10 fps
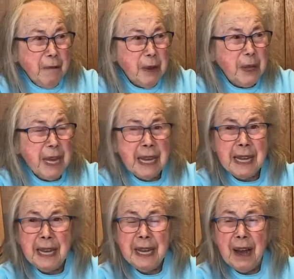
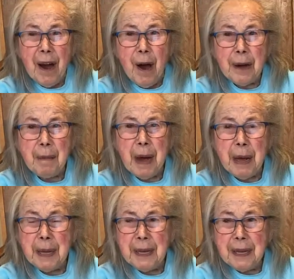everything on
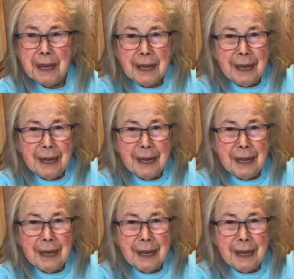my